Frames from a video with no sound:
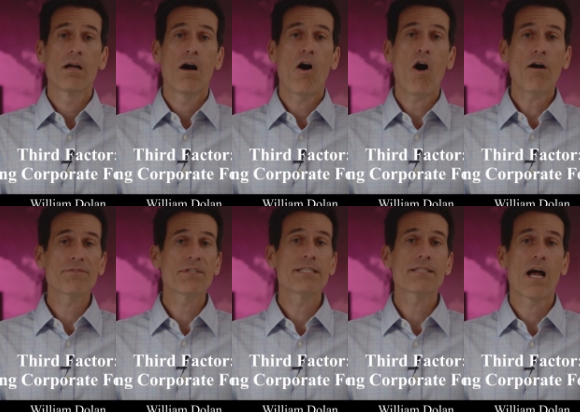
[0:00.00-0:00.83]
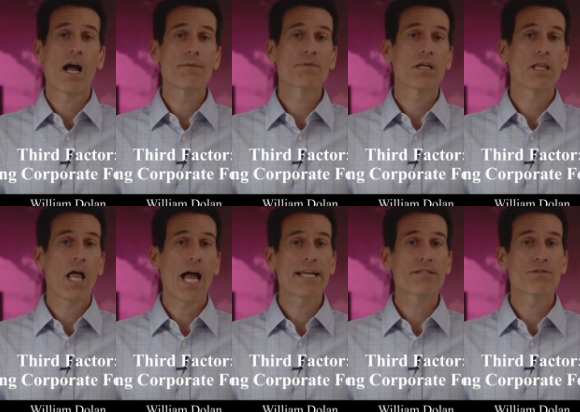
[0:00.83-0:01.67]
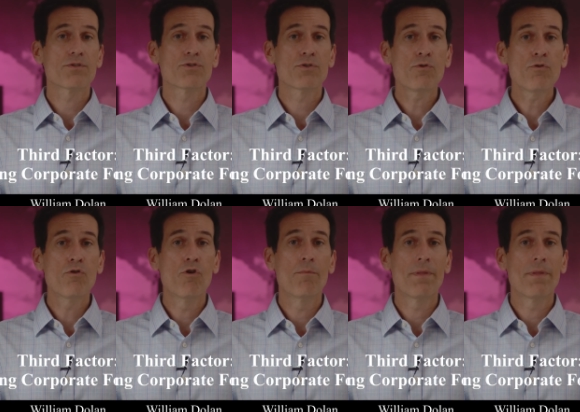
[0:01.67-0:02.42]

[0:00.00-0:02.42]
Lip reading: Oftentimes, clients assume